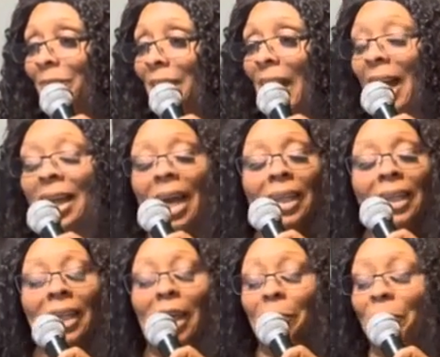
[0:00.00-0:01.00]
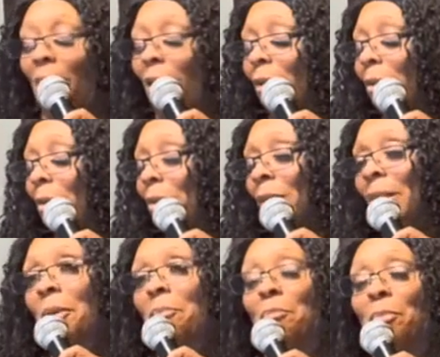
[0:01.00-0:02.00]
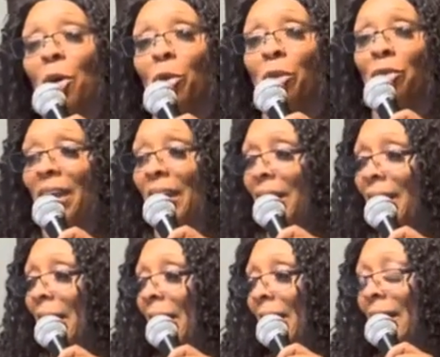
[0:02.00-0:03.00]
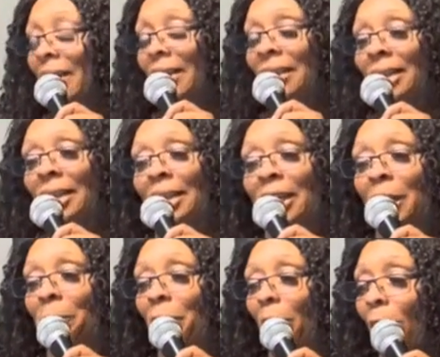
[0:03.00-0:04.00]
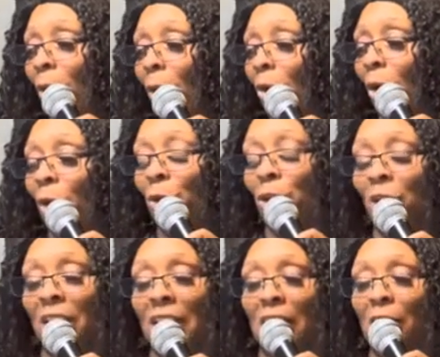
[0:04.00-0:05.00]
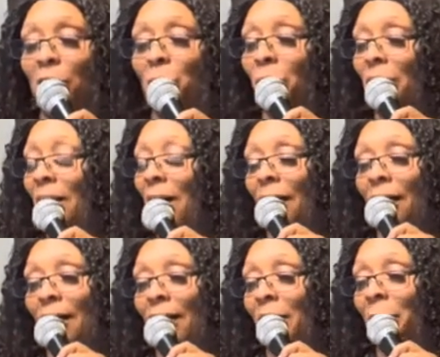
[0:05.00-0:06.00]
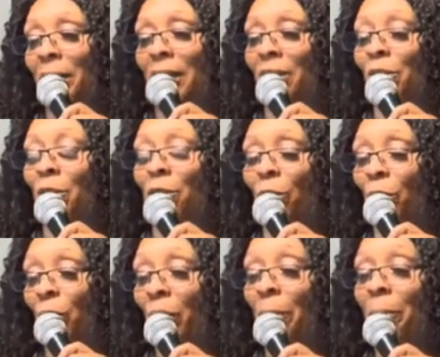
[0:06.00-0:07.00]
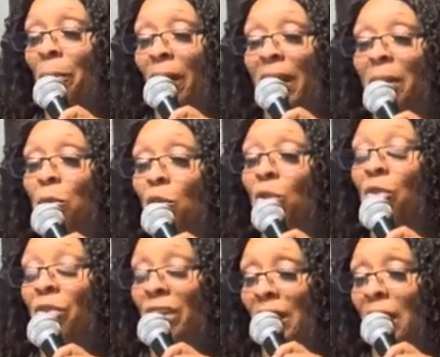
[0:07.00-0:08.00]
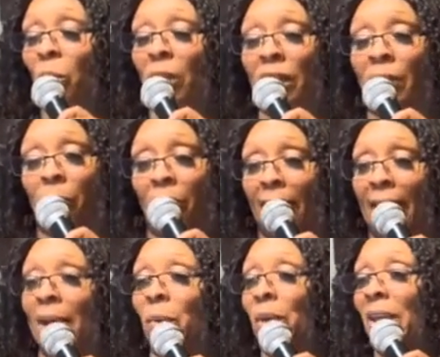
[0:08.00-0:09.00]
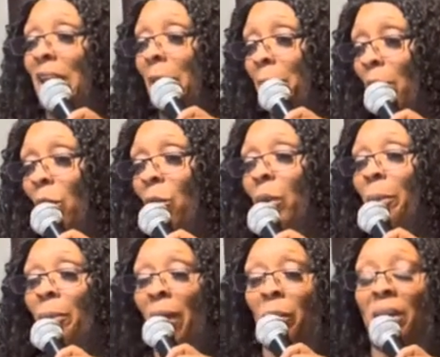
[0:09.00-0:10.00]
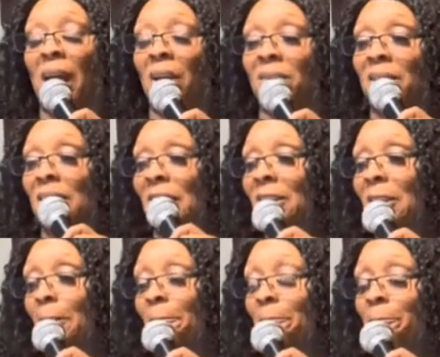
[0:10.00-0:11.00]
I gotta keep y'all motivated. I gotta keep y'all on your knees with God. I mean, you know, we pray and move in here. We pray and we keep on. We pray without ceasing.